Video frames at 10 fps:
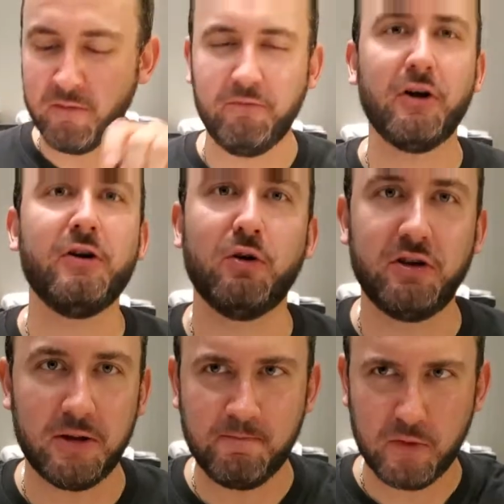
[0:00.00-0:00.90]
Very well
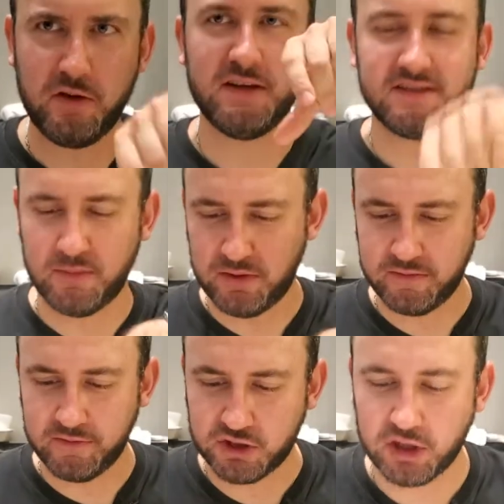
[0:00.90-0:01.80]
done. You taste a bit of
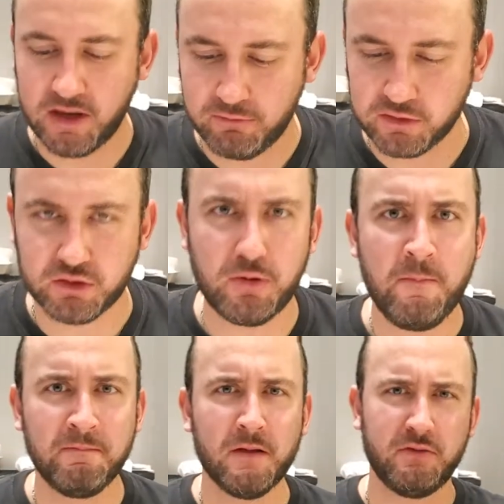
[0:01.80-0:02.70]
the chive also.
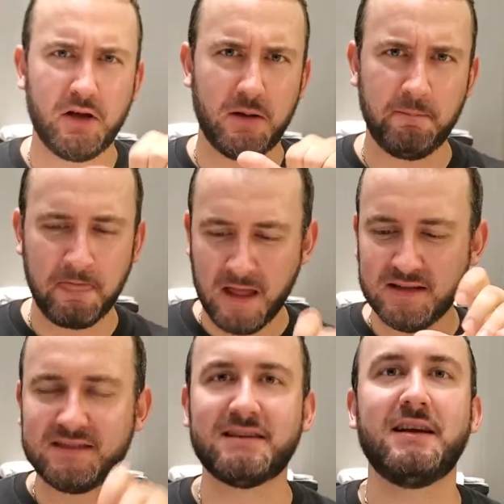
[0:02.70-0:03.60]
The
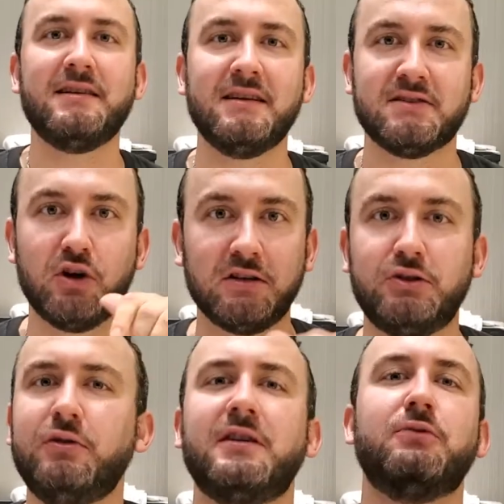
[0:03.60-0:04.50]
skin is not
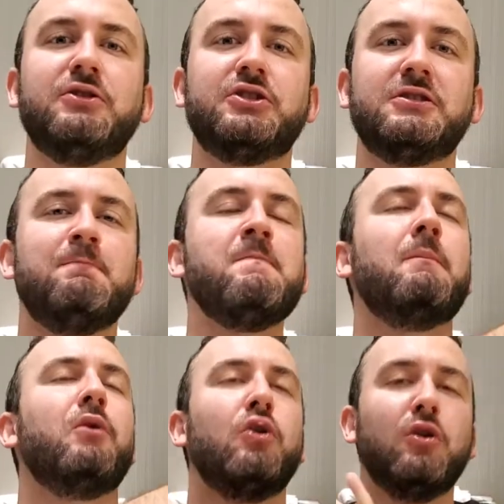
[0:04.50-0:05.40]
too thick, which is
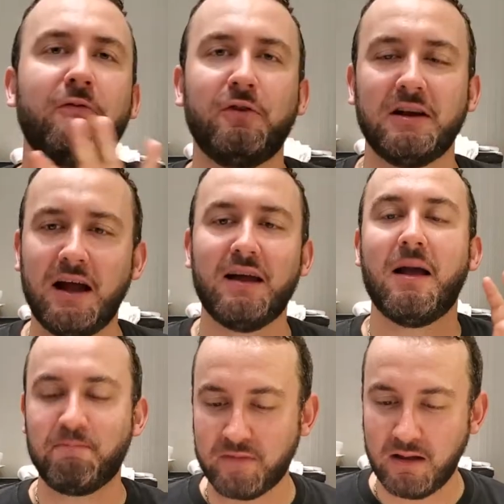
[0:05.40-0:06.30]
perfect. I,
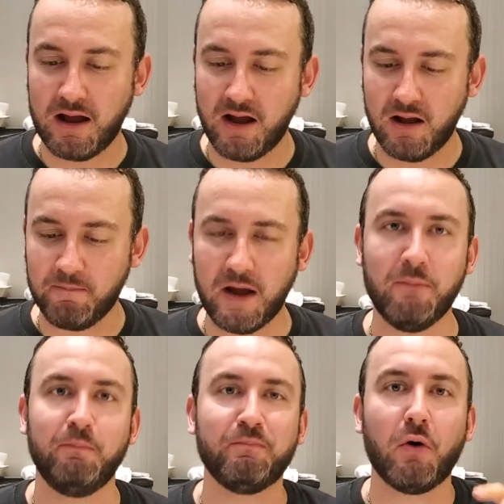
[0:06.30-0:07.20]
um, I'm
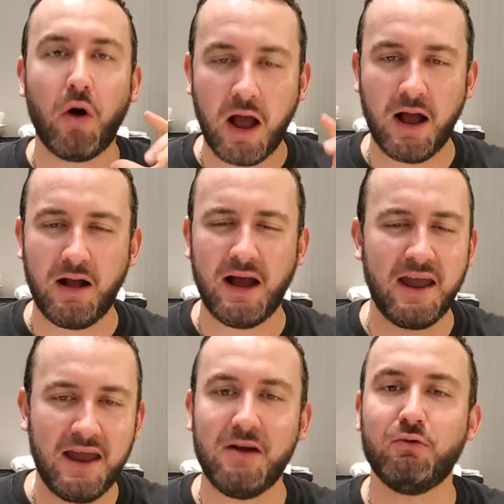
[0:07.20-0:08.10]
I
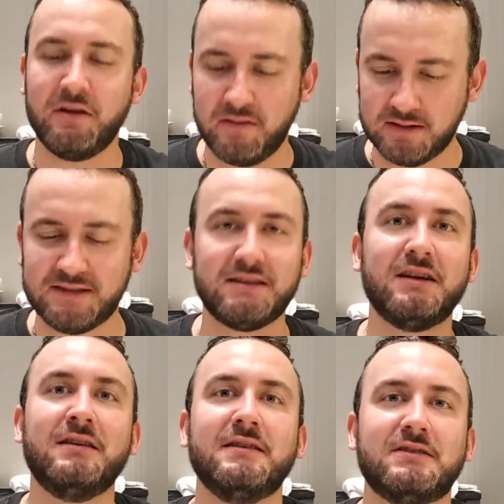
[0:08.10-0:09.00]
hate when the
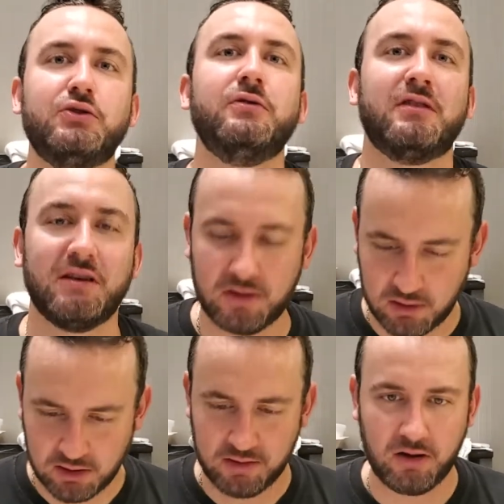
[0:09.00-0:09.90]
skin is too thick
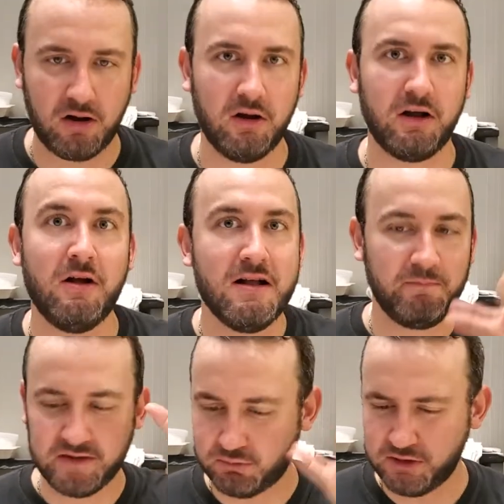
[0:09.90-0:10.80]
on the hard
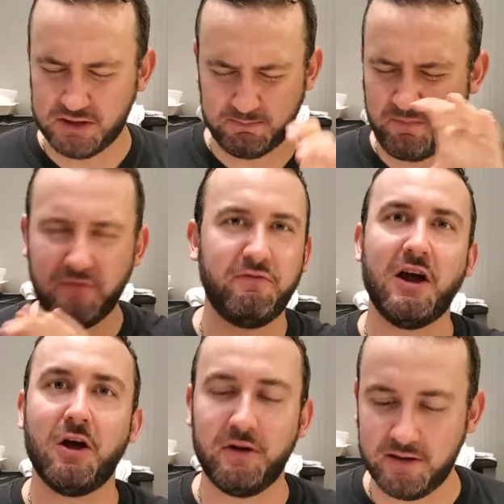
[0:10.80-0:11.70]
This one is
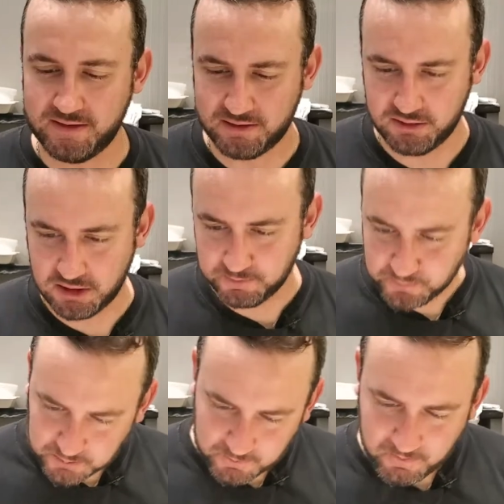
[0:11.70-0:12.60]
very nicely done.
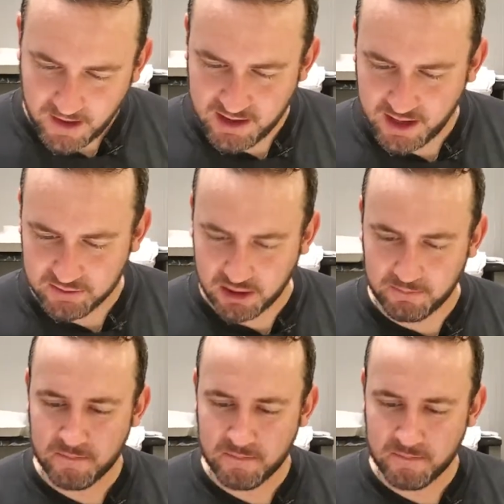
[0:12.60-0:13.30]
And uh,